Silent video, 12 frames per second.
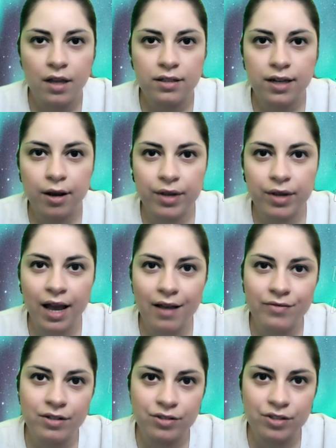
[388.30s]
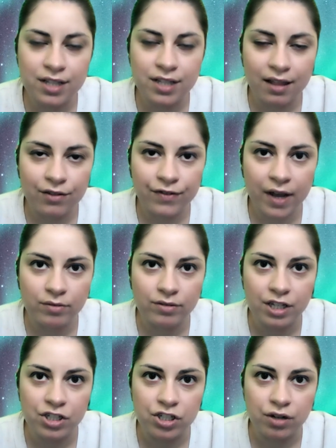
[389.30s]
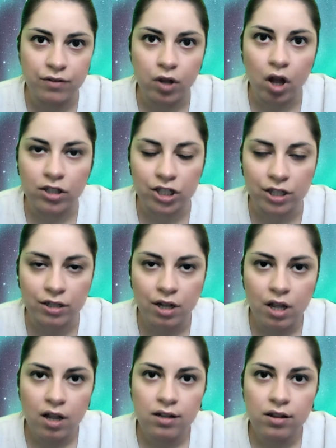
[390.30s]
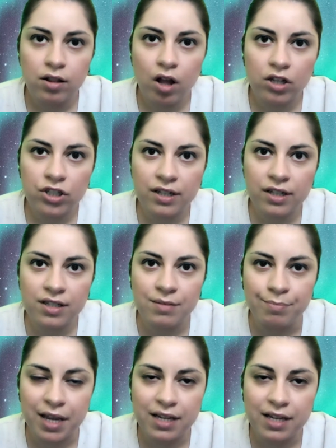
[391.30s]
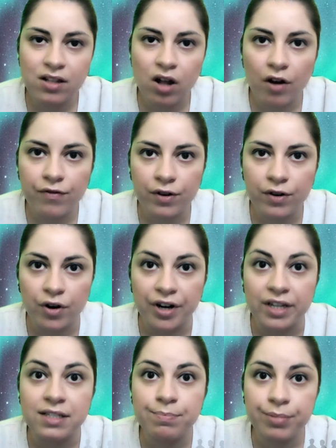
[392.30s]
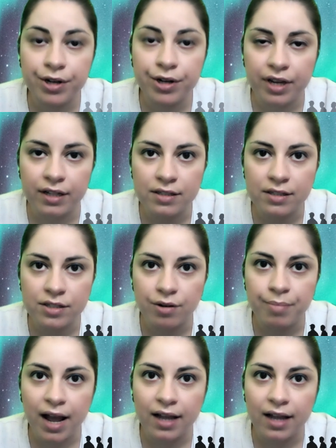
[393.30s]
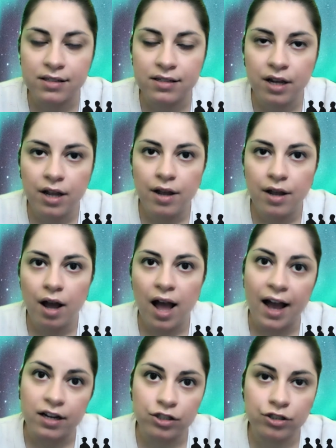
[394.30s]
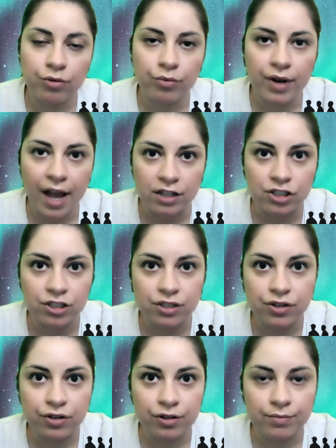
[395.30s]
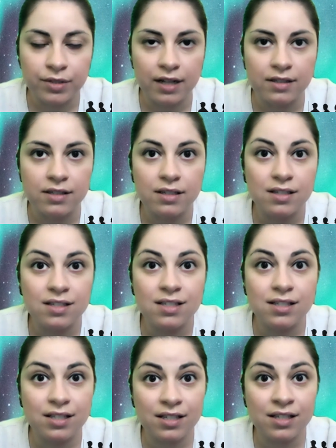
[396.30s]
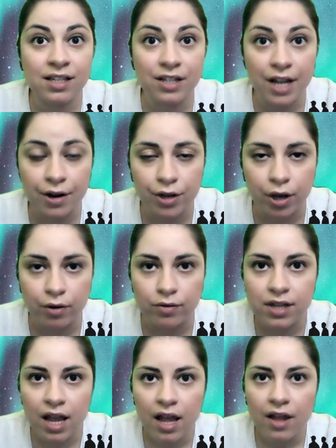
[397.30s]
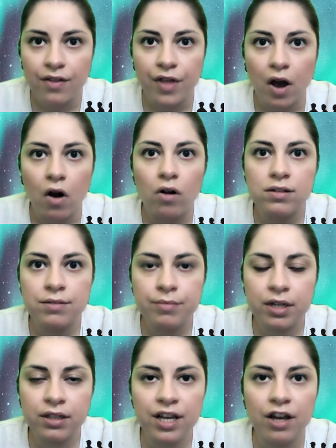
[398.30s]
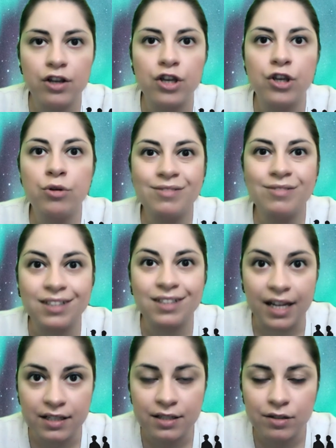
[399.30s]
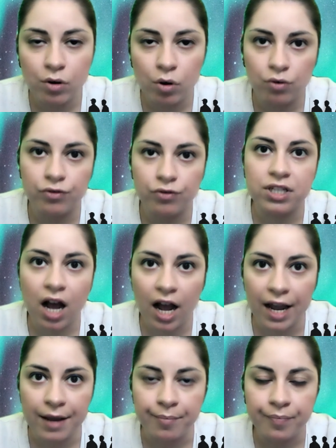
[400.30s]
Now, we have to understand the foundation of logic. Logic is based off of our experience, our past action and reaction and circumstance scenarios that ultimately accumulate over time.